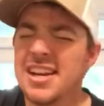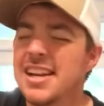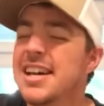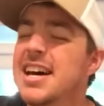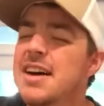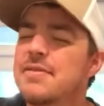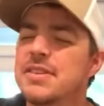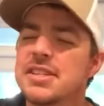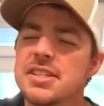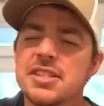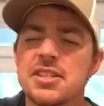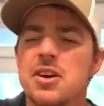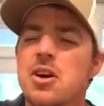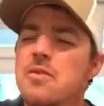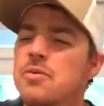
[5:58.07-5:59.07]
Love
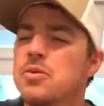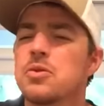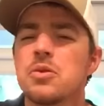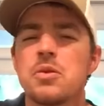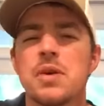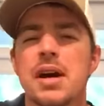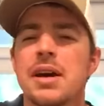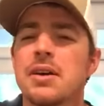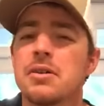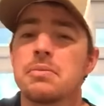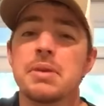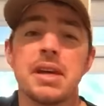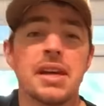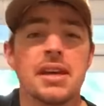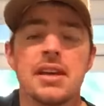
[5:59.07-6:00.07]
is
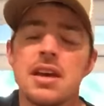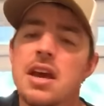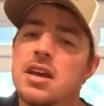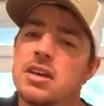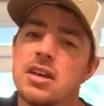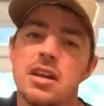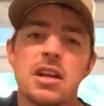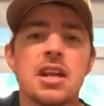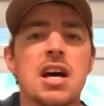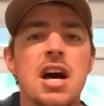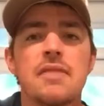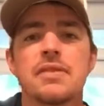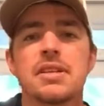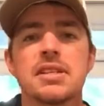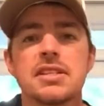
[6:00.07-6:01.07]
overwhelming.
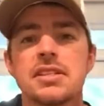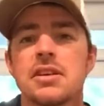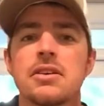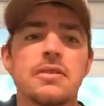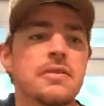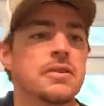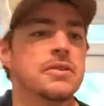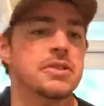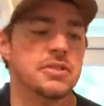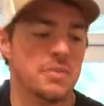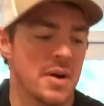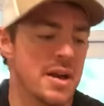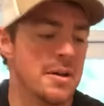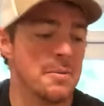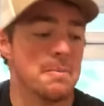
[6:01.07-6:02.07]
Love is
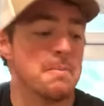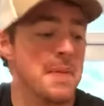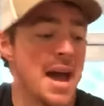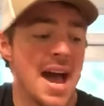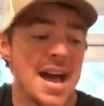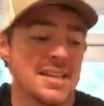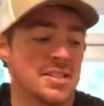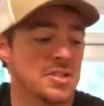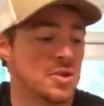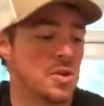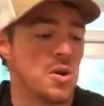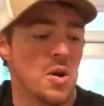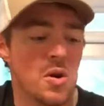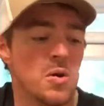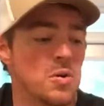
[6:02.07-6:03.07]
overwhelming my
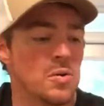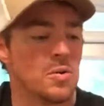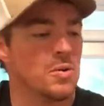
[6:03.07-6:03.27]
soul.